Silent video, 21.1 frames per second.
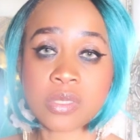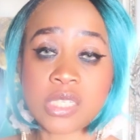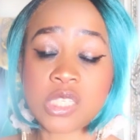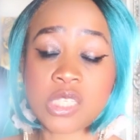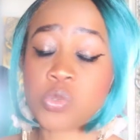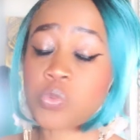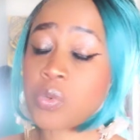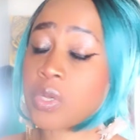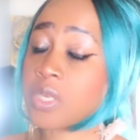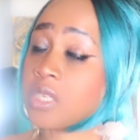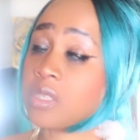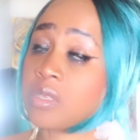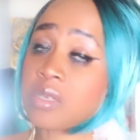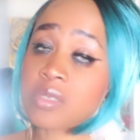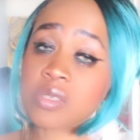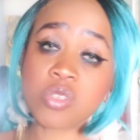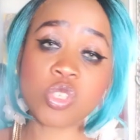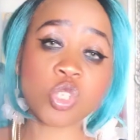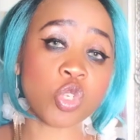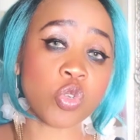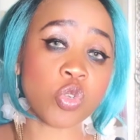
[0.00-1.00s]
is when he
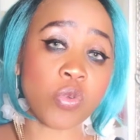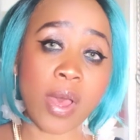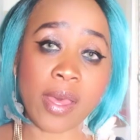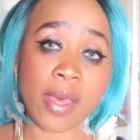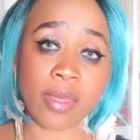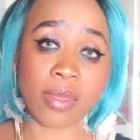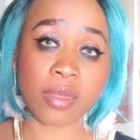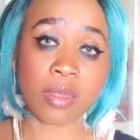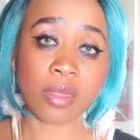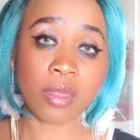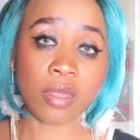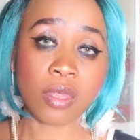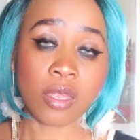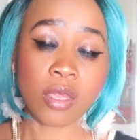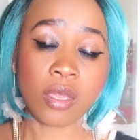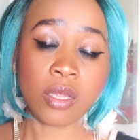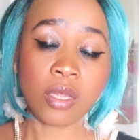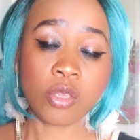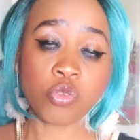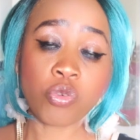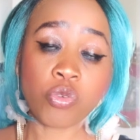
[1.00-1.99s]
doesn't try
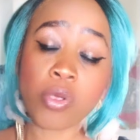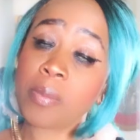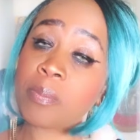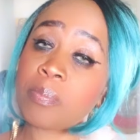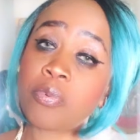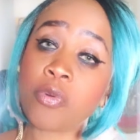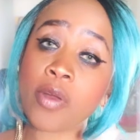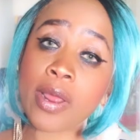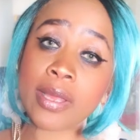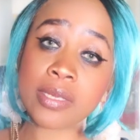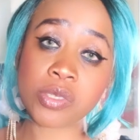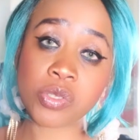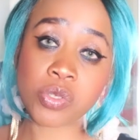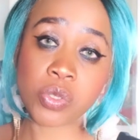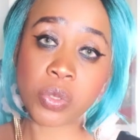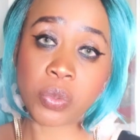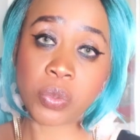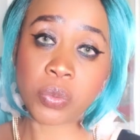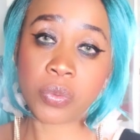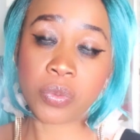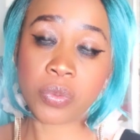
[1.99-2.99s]
to
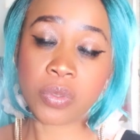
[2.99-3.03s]
impress you.